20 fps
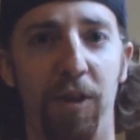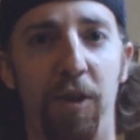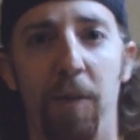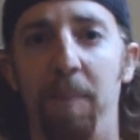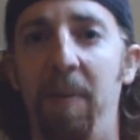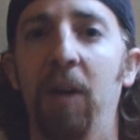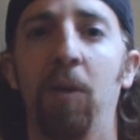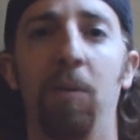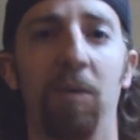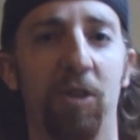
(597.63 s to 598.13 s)

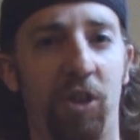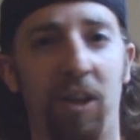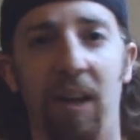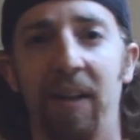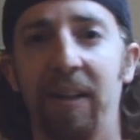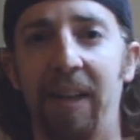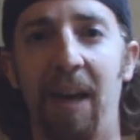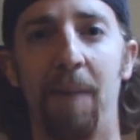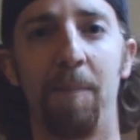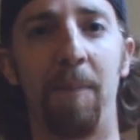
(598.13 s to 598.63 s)
the bill was
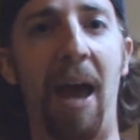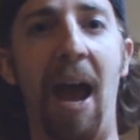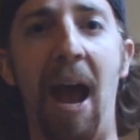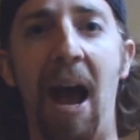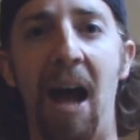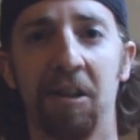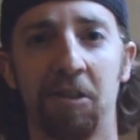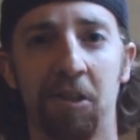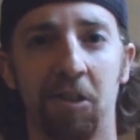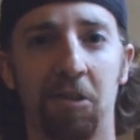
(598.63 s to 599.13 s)
going to get
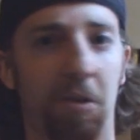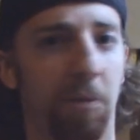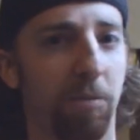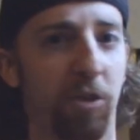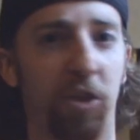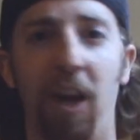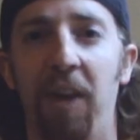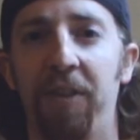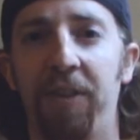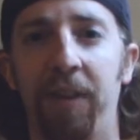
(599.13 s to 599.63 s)
passed. There
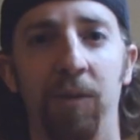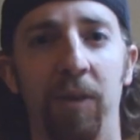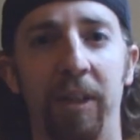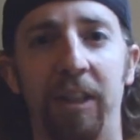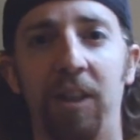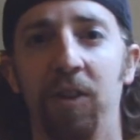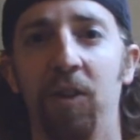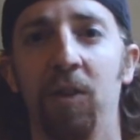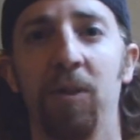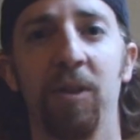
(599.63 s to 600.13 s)
was nothing
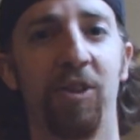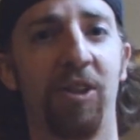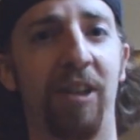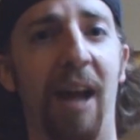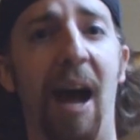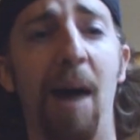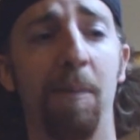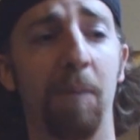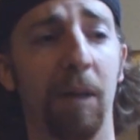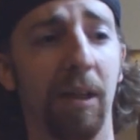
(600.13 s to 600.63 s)
we could do to
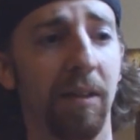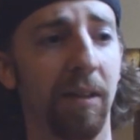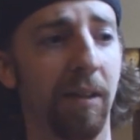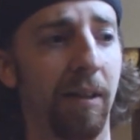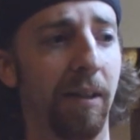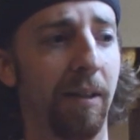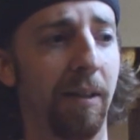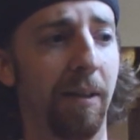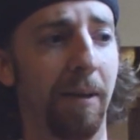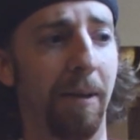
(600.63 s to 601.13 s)
stop it.
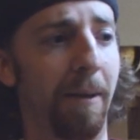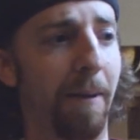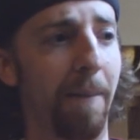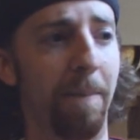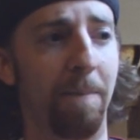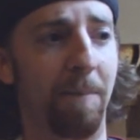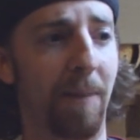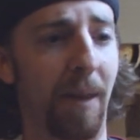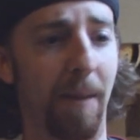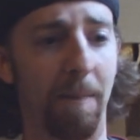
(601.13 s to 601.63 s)

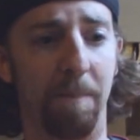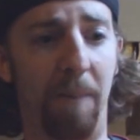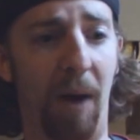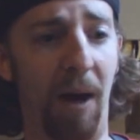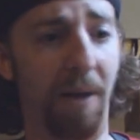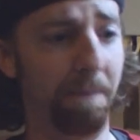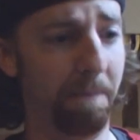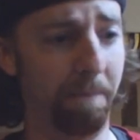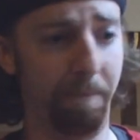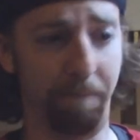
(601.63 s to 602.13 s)

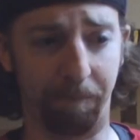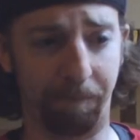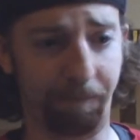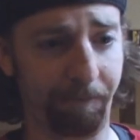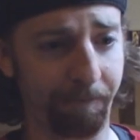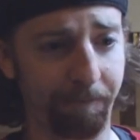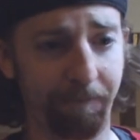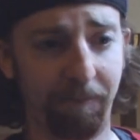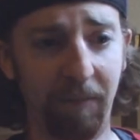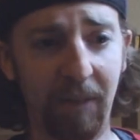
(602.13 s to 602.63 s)
But
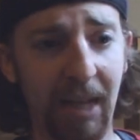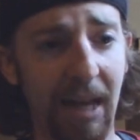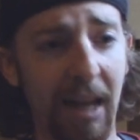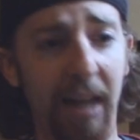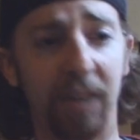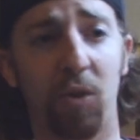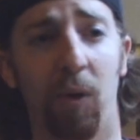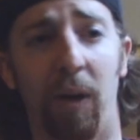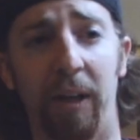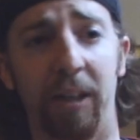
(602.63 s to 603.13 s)

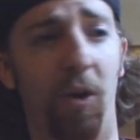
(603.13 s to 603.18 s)
that's